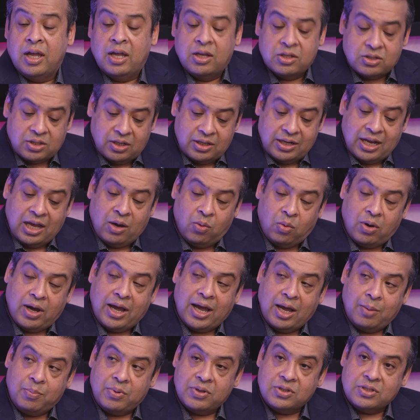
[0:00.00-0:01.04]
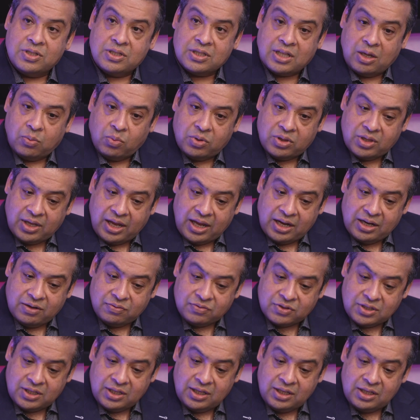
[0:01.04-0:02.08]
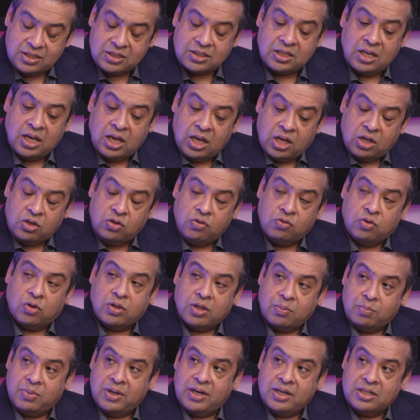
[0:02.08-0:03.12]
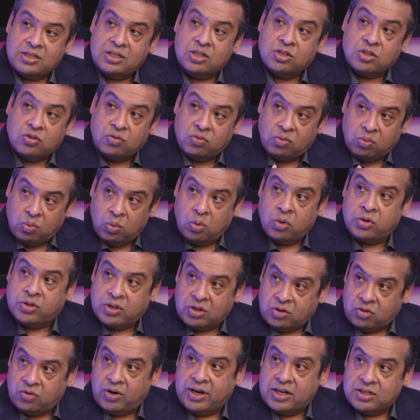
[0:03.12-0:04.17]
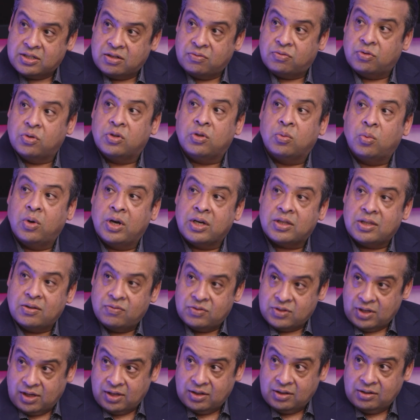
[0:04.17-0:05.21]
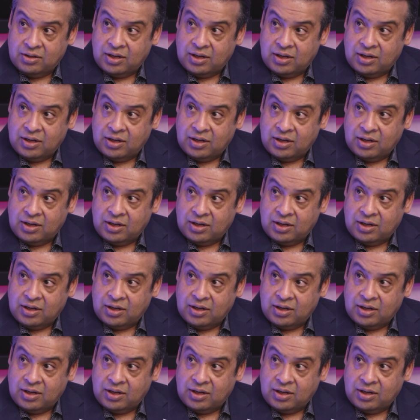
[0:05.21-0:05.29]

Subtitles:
So now what happens is that with the NFTs, you've got the ability to reward the creator for the work they've done,